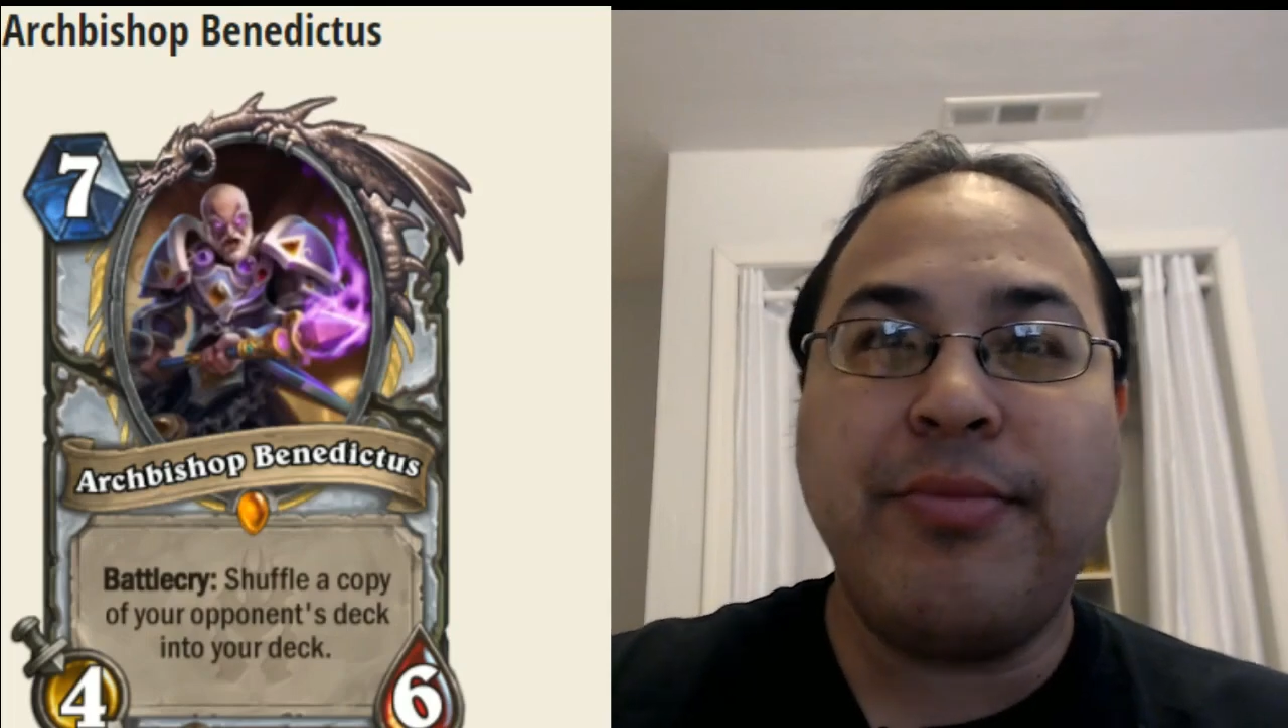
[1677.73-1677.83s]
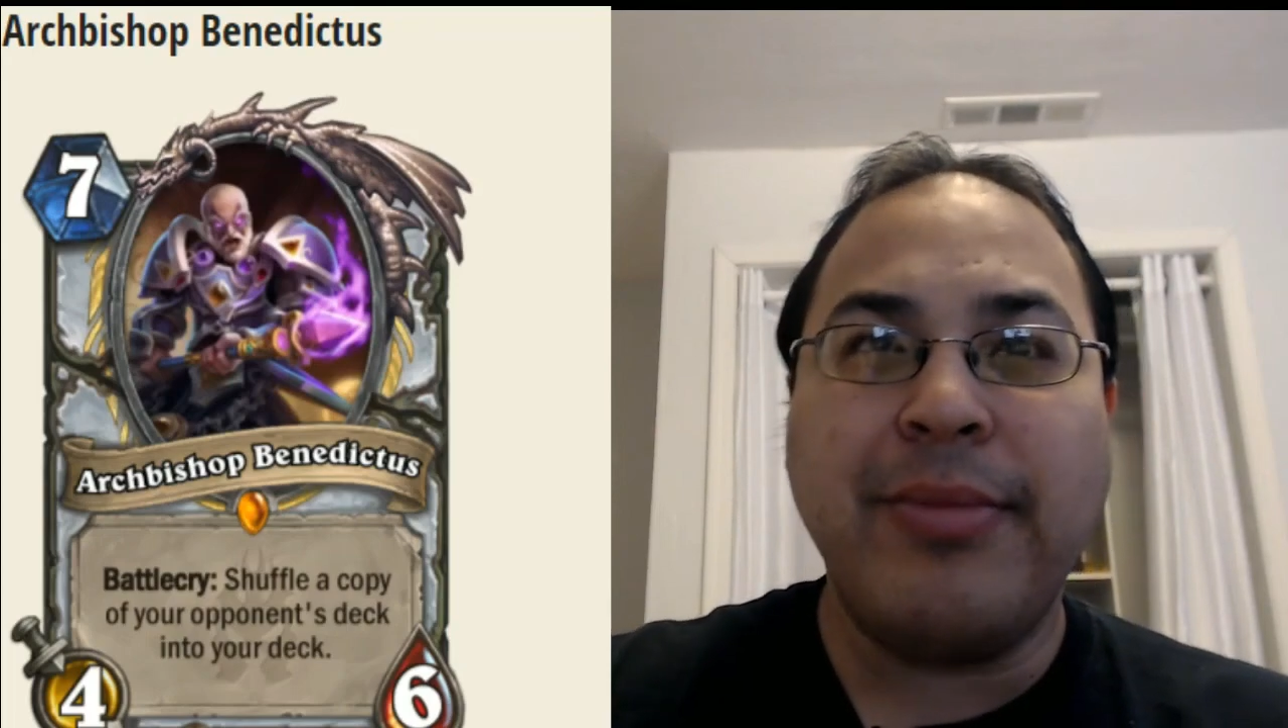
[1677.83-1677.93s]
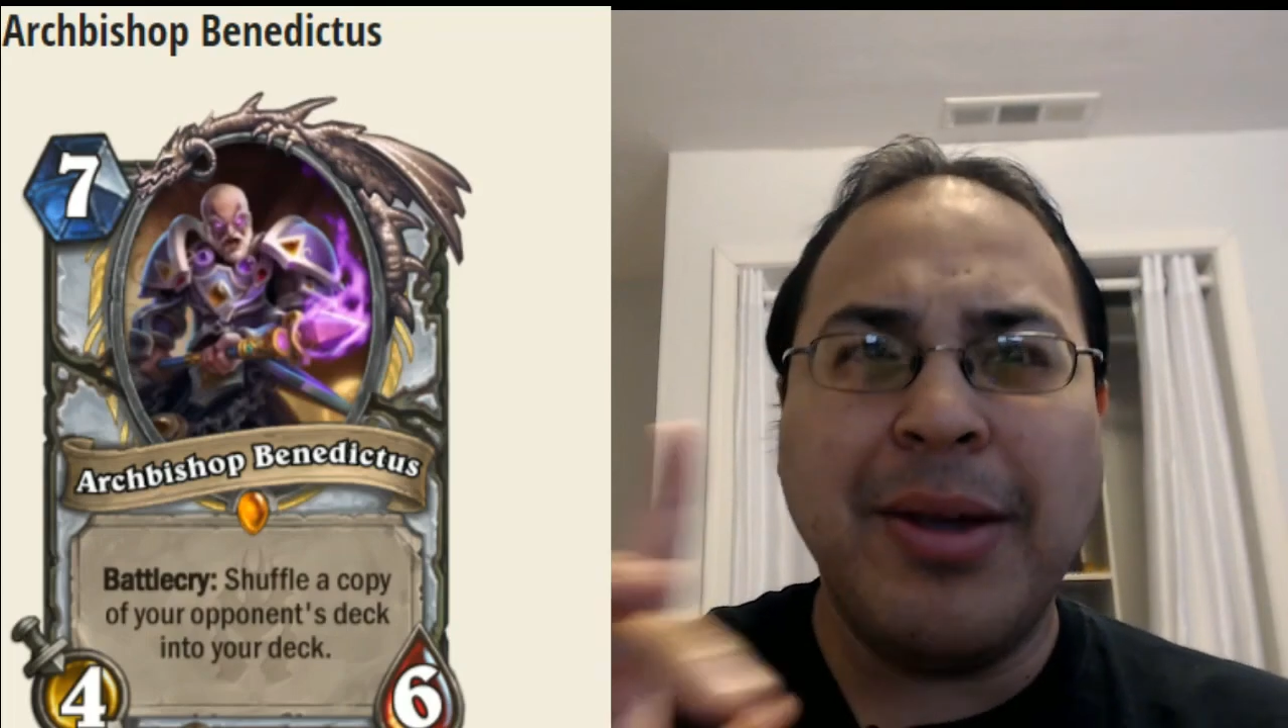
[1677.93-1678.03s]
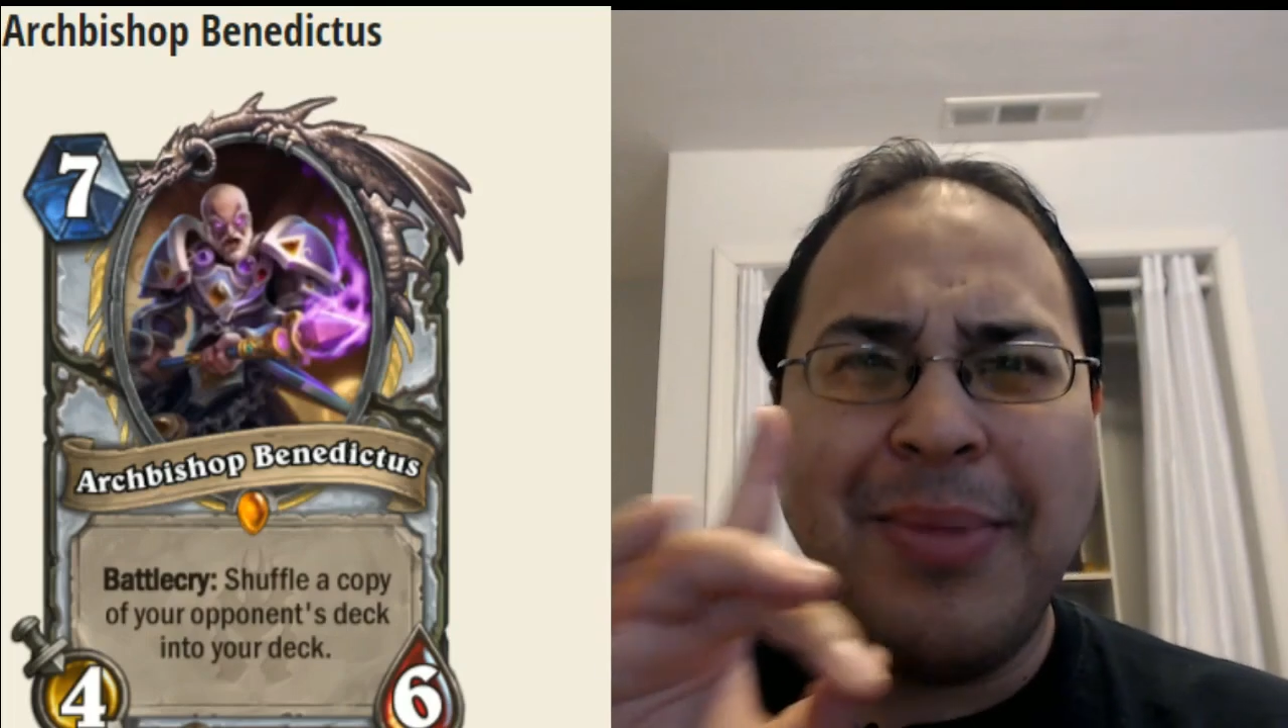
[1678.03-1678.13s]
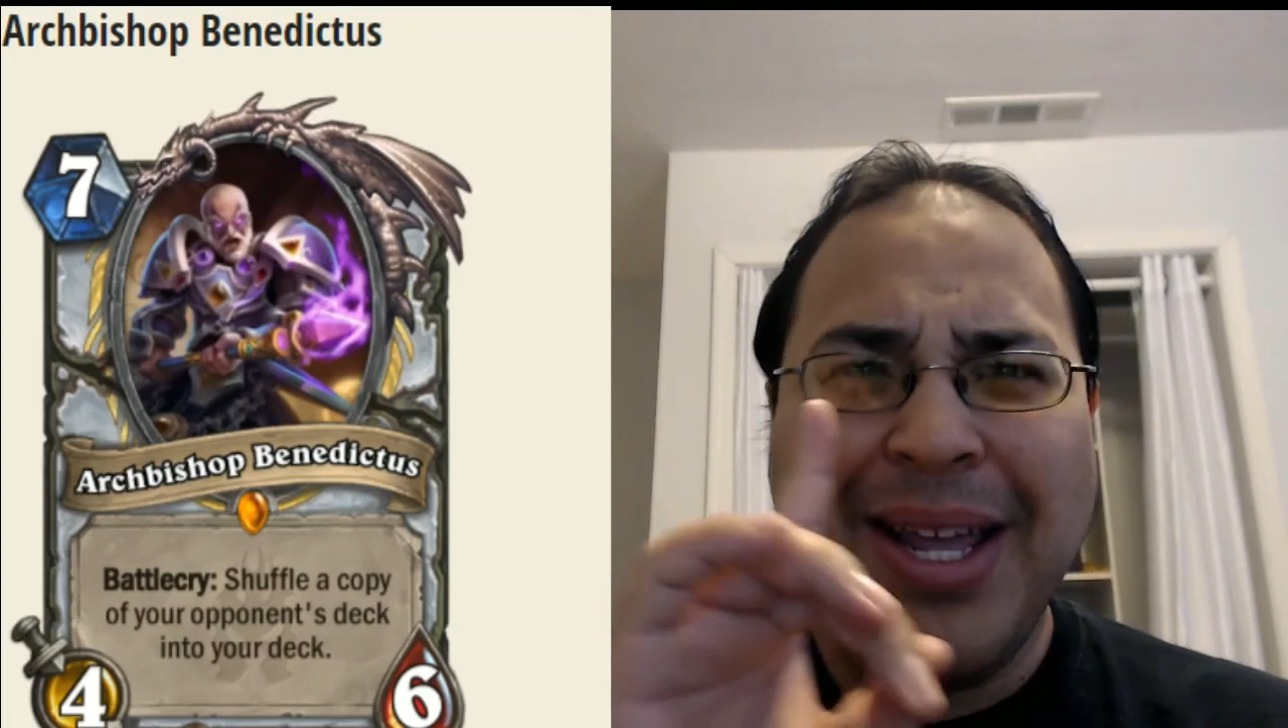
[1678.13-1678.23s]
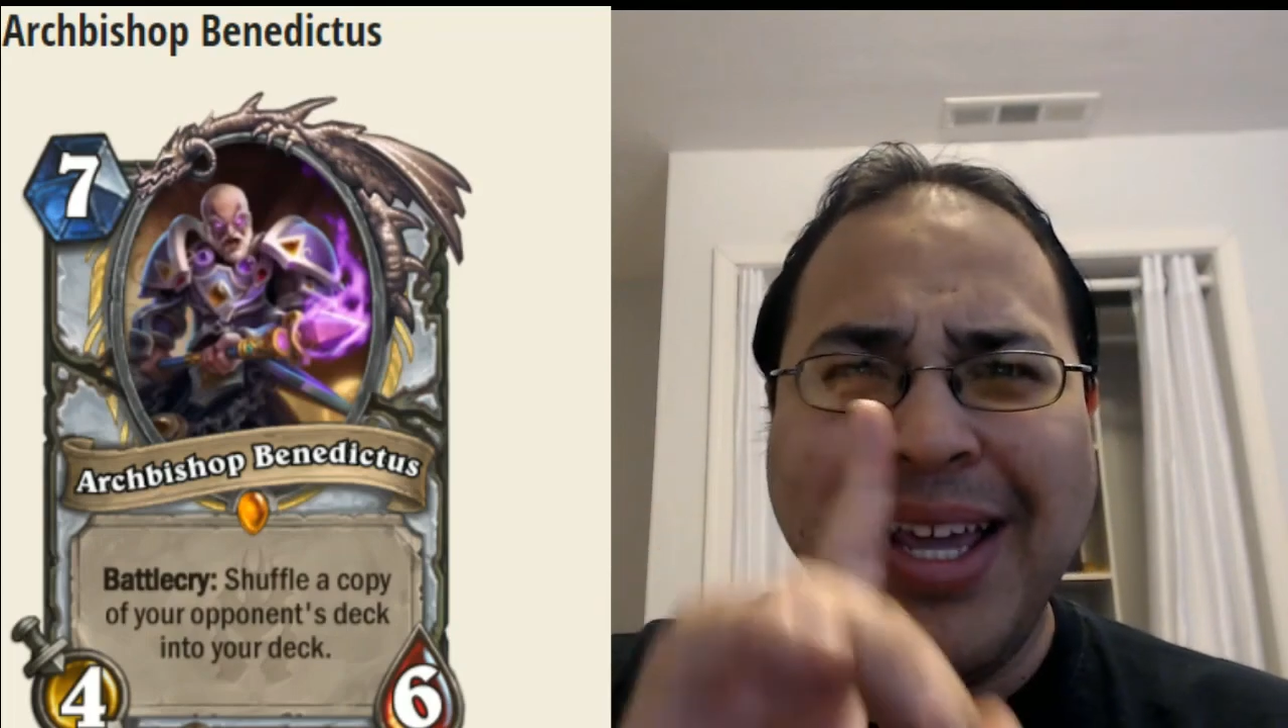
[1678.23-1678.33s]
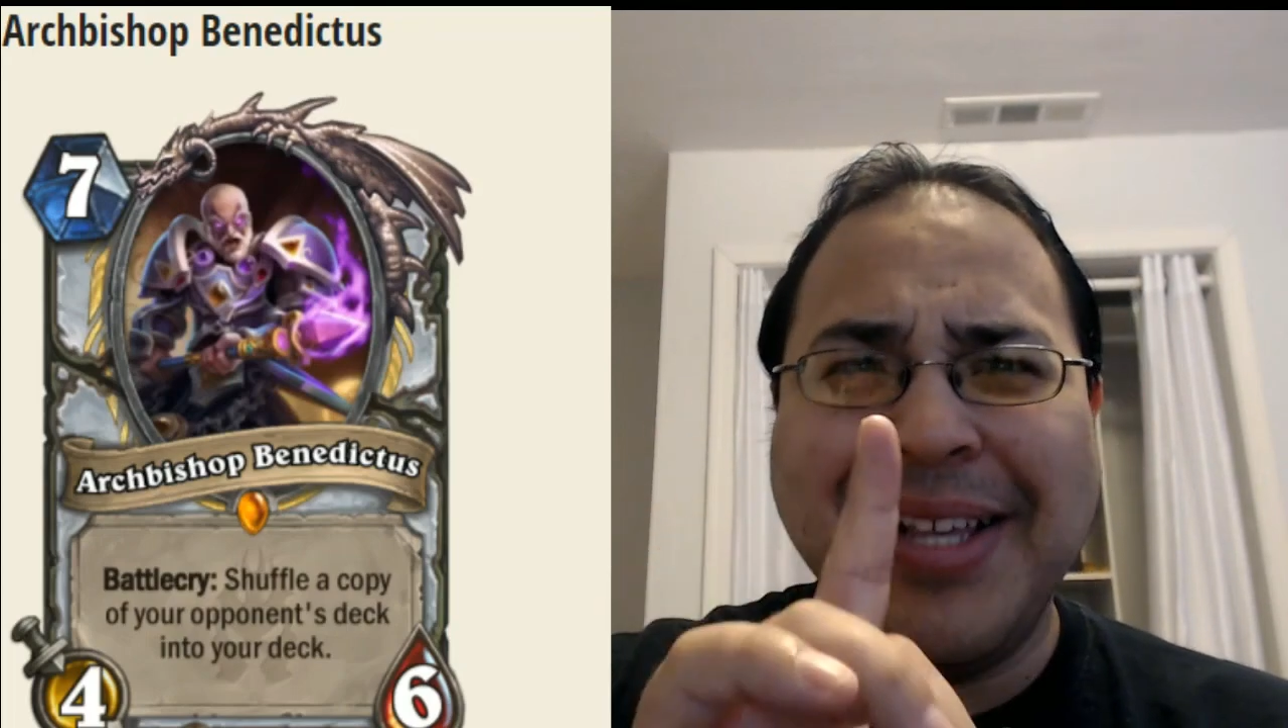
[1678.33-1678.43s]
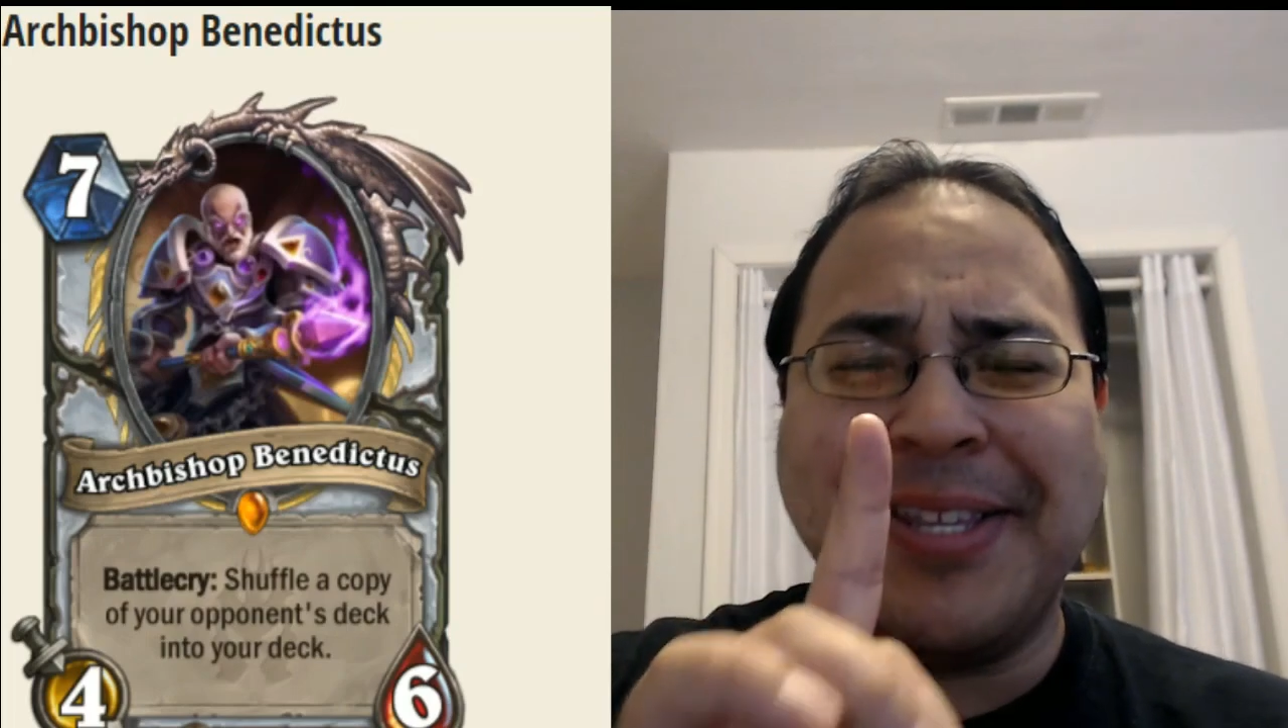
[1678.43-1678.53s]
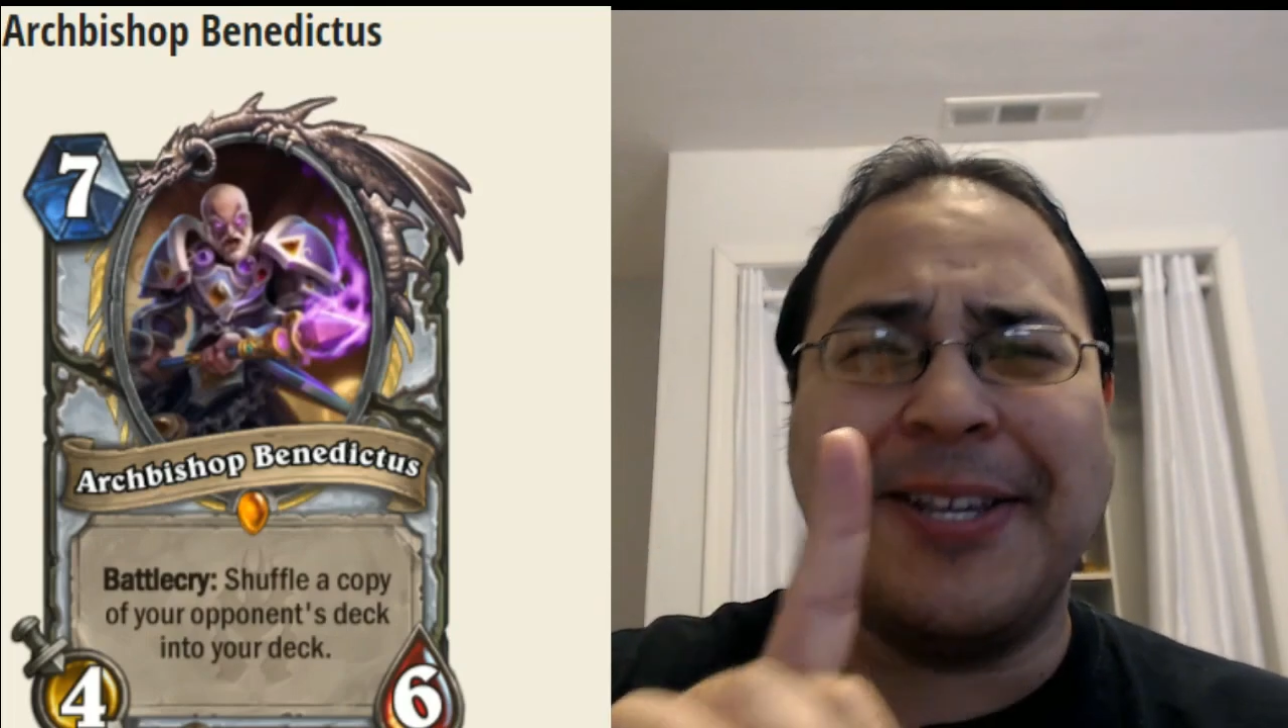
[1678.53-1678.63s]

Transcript: My guess